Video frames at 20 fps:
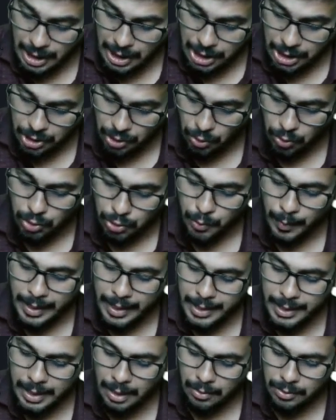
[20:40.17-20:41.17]
So
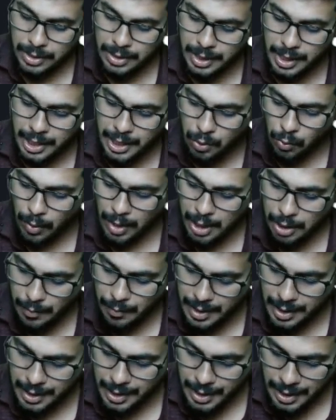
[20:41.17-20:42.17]
20,000 into
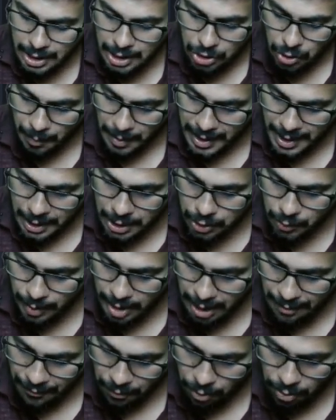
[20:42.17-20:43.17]
120. So minus
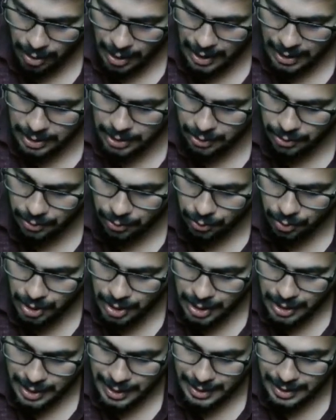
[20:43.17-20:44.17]
24 lakhs you do.
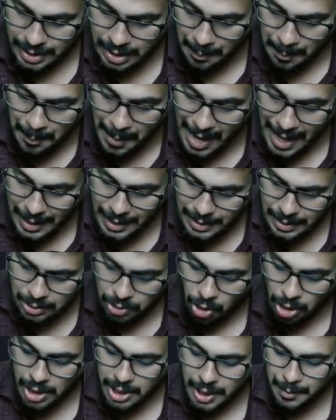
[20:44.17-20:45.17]
Yes, the balance
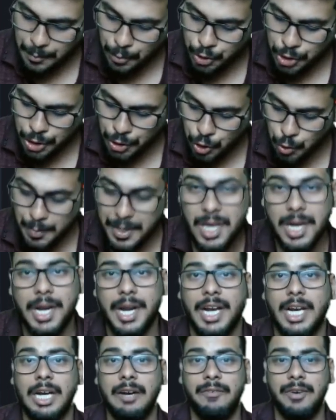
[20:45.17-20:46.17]
contribution to be
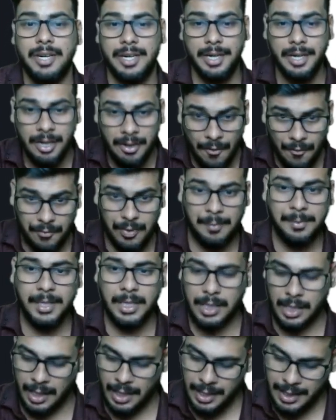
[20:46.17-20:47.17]
recovered from the
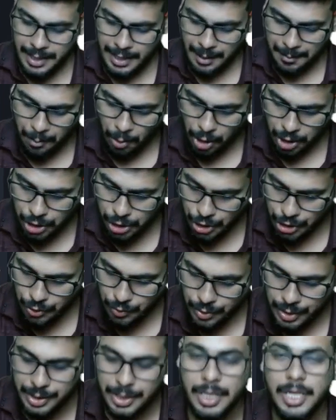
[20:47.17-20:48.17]
current year production
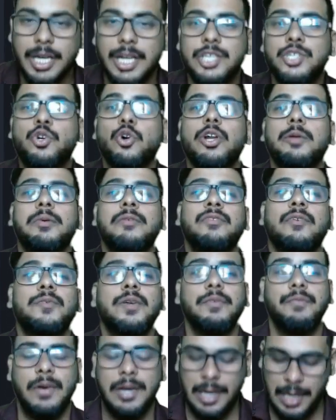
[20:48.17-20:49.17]
units is going to be
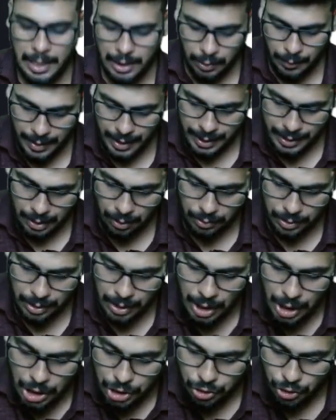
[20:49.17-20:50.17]
55 lakh
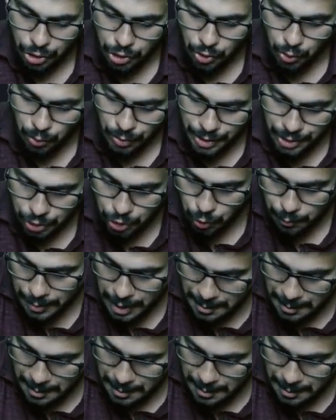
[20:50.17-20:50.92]
20,000. So units to be